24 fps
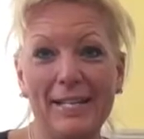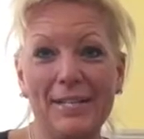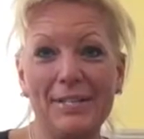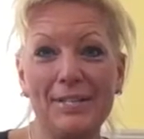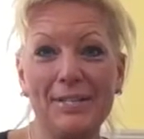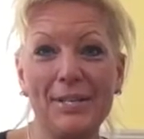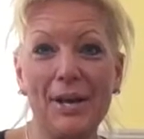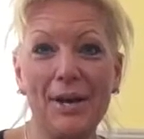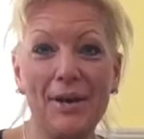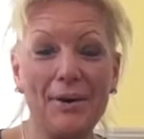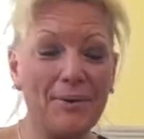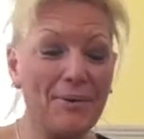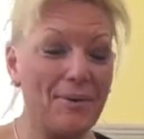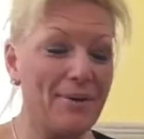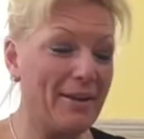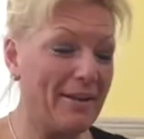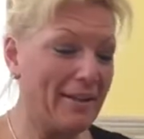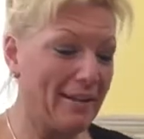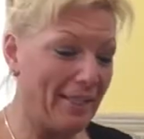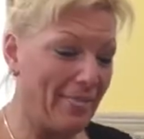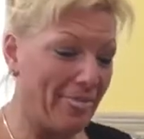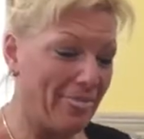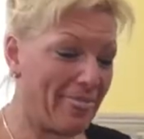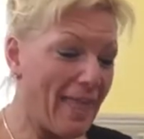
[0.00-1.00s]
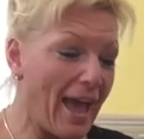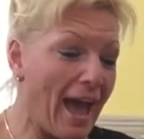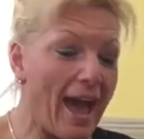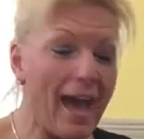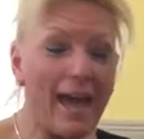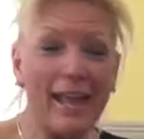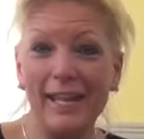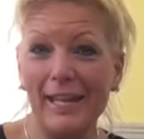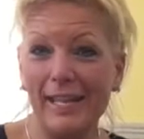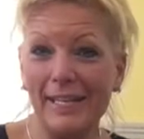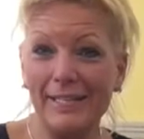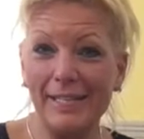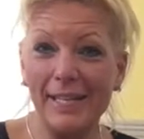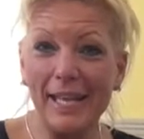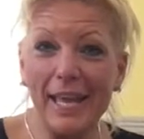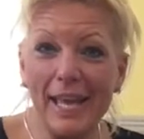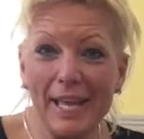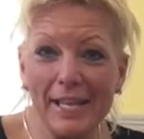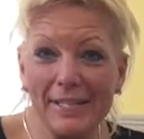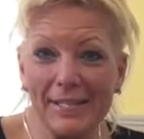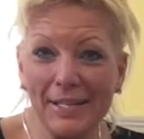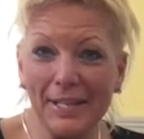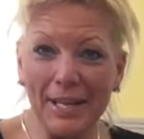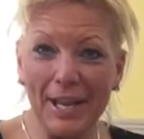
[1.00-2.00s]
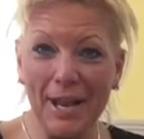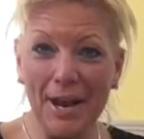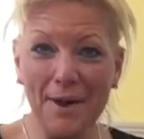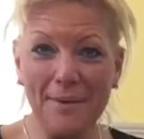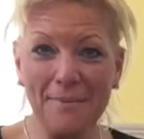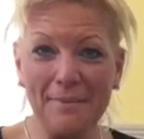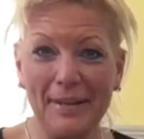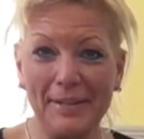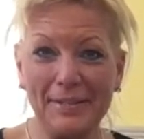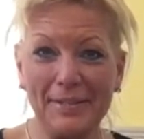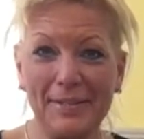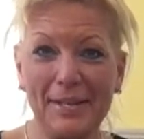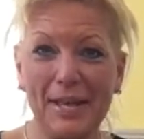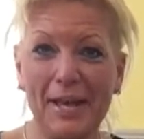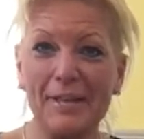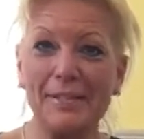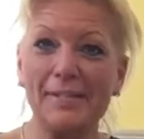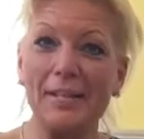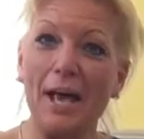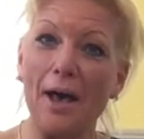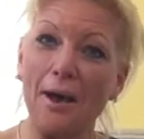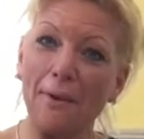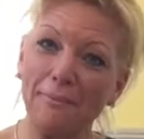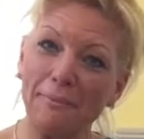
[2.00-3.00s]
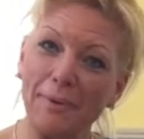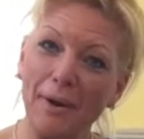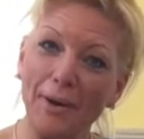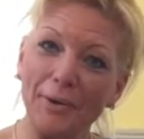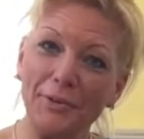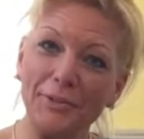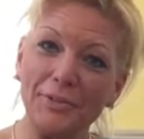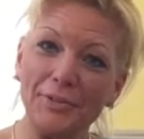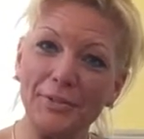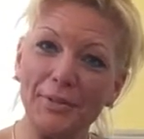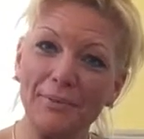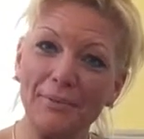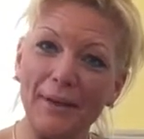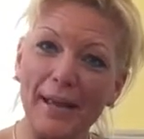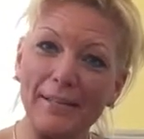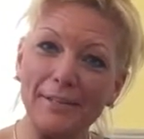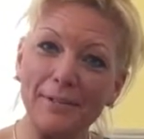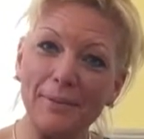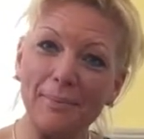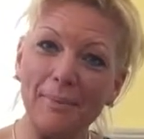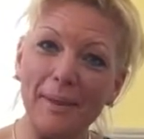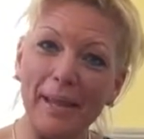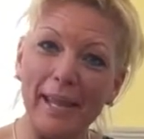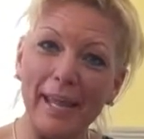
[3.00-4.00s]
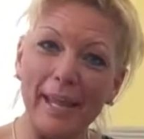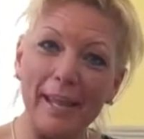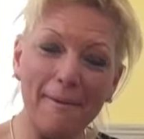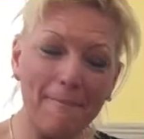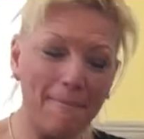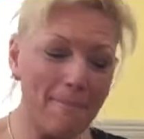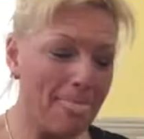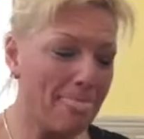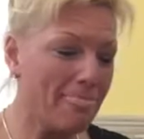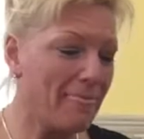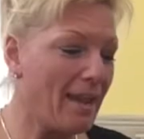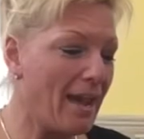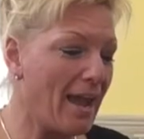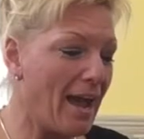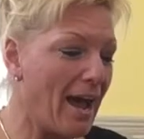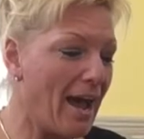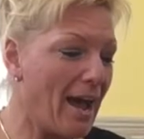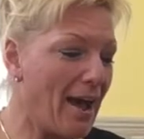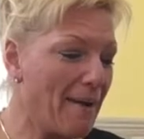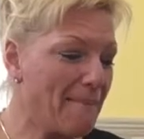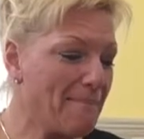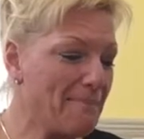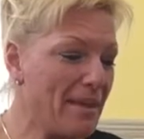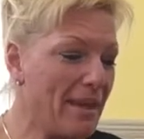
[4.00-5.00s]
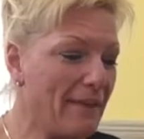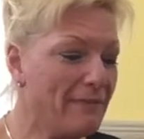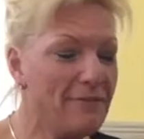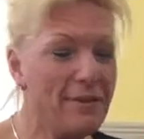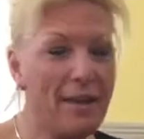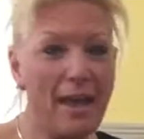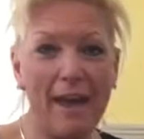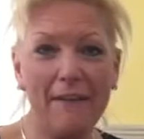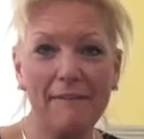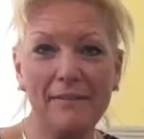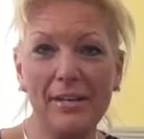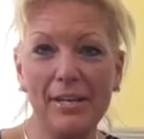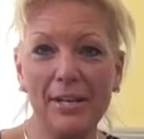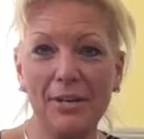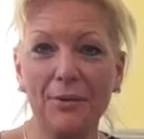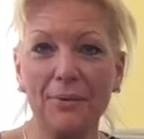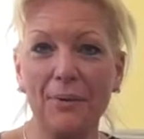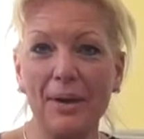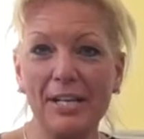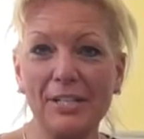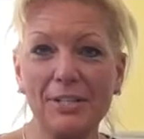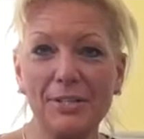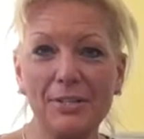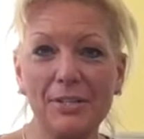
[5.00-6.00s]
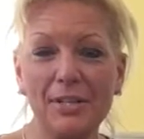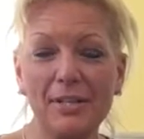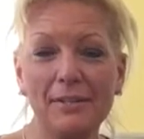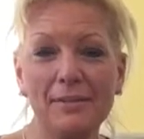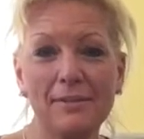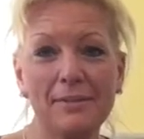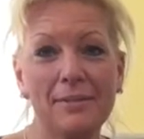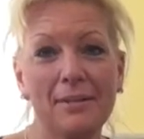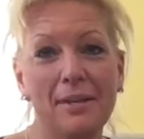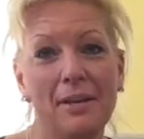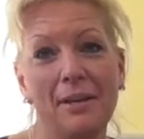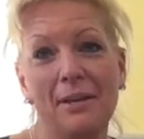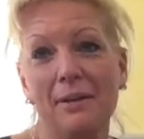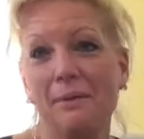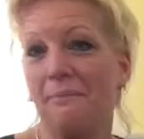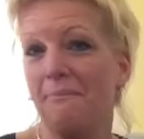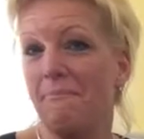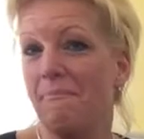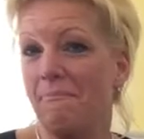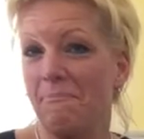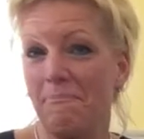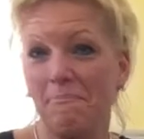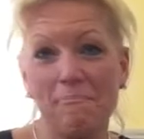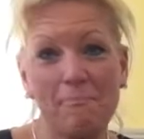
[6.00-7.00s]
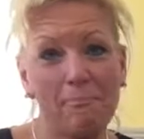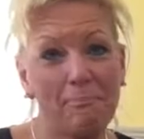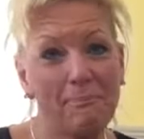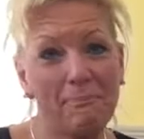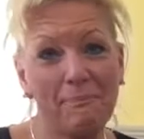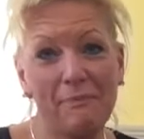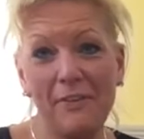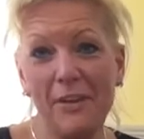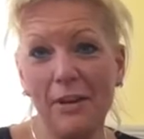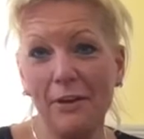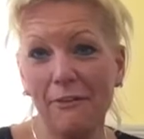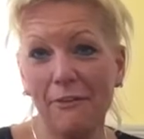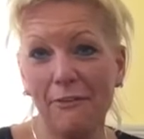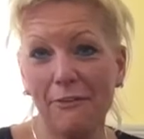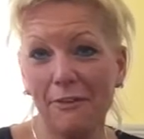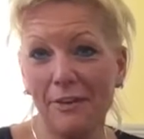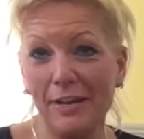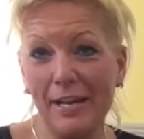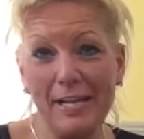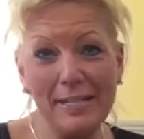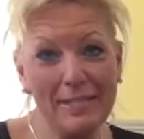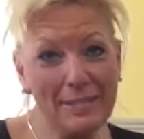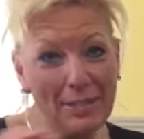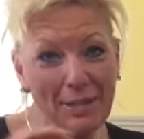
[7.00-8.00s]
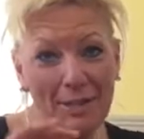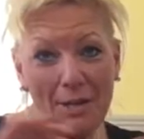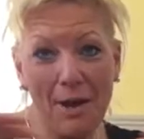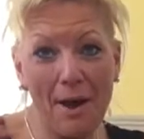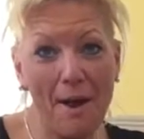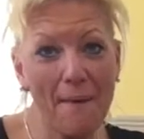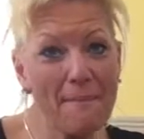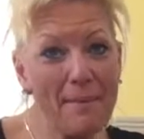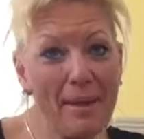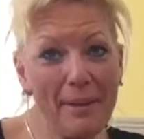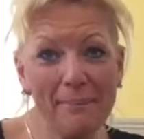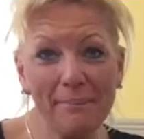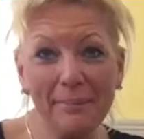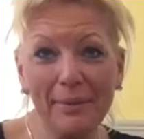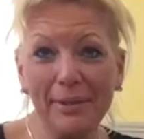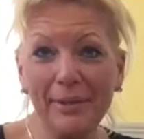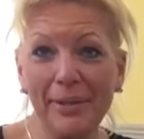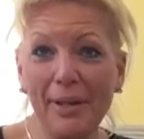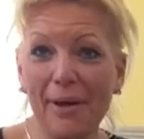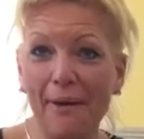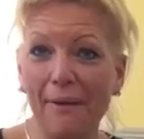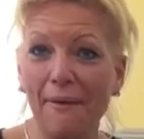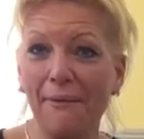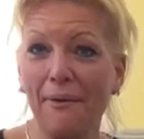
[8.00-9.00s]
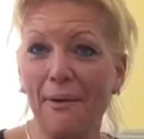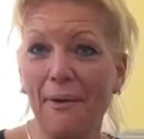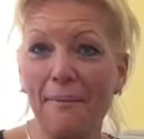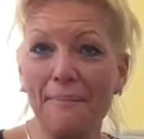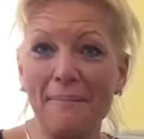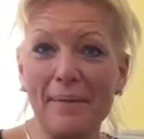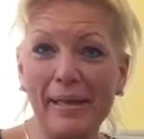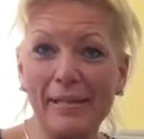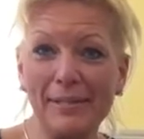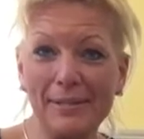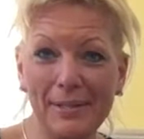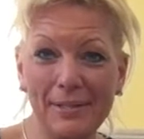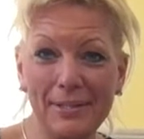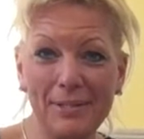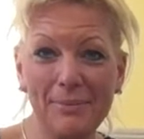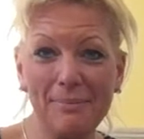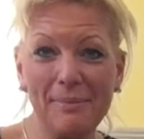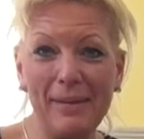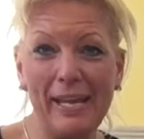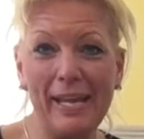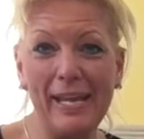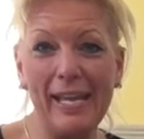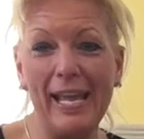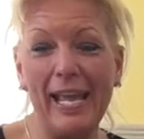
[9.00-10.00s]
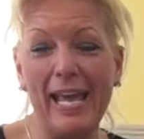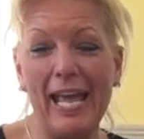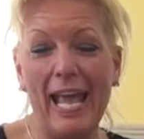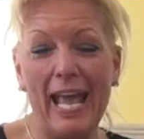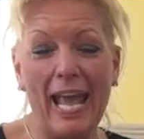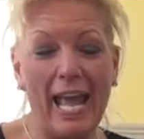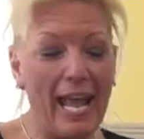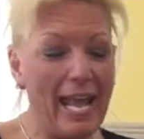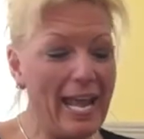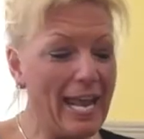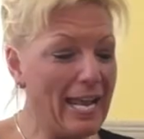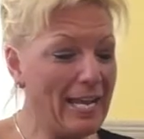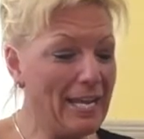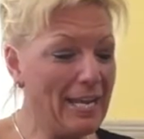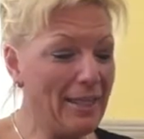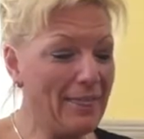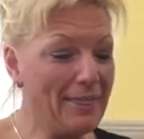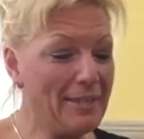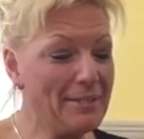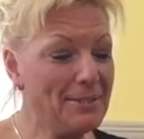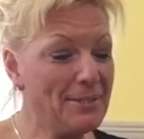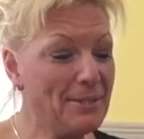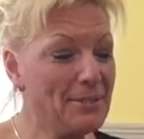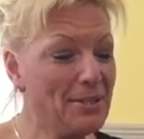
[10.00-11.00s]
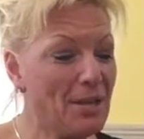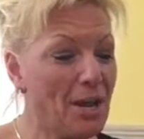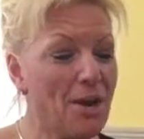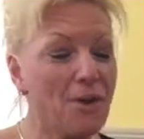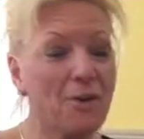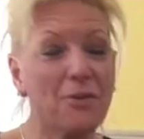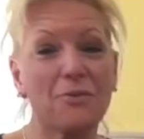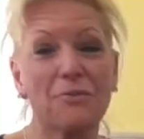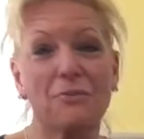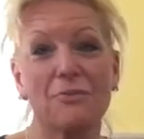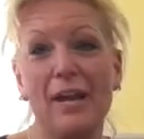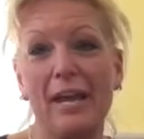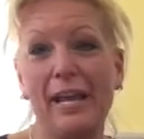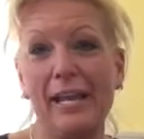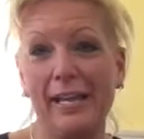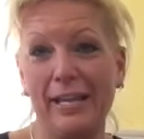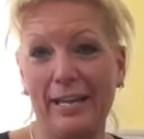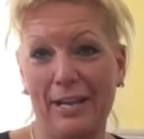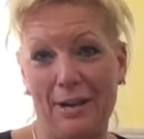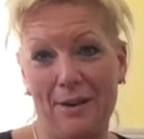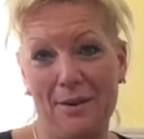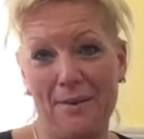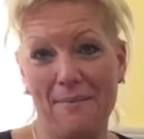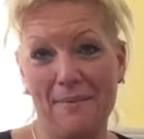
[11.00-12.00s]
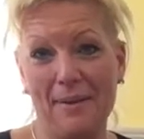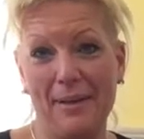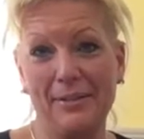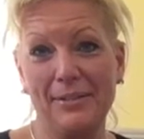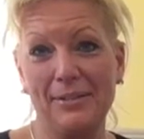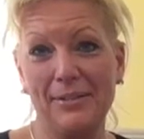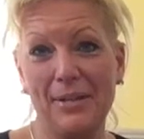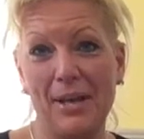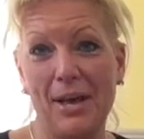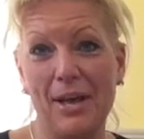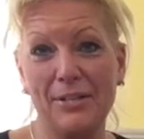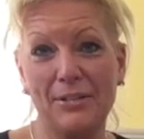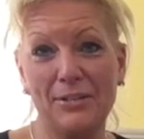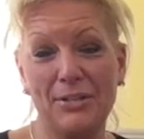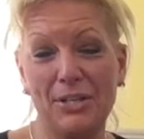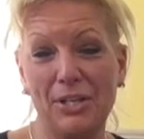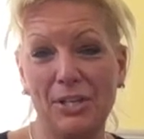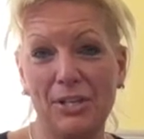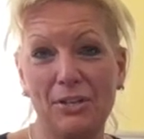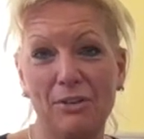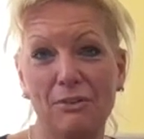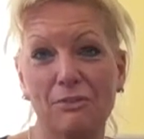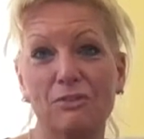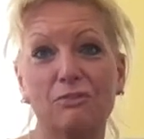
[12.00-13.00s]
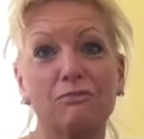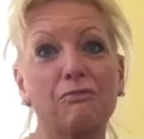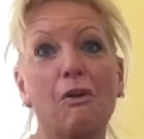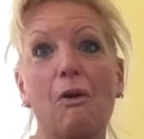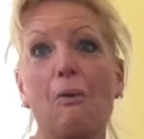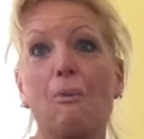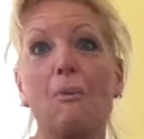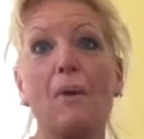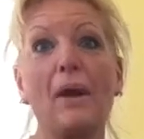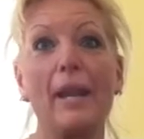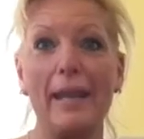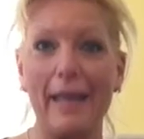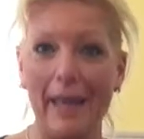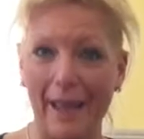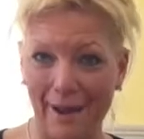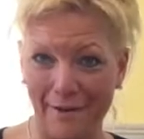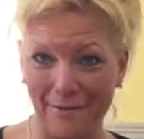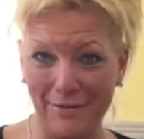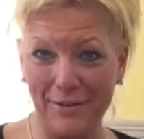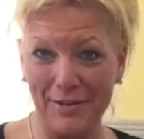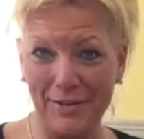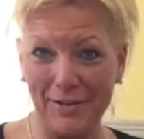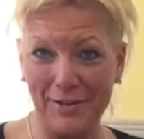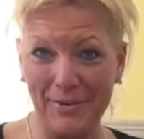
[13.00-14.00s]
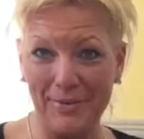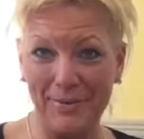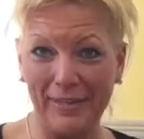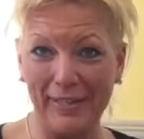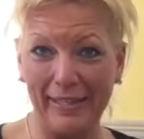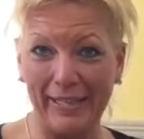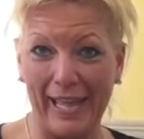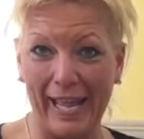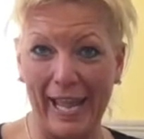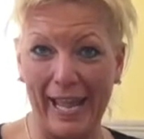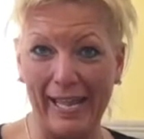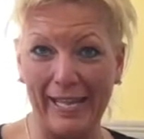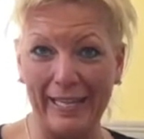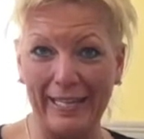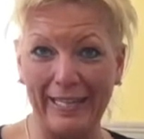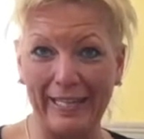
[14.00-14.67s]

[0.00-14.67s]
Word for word: So that is it to caramel sauce. I'll post the recipe. Um, if you have any questions, feel free to comment below or message me. And this is a great caramel sauce to use for whatever you would like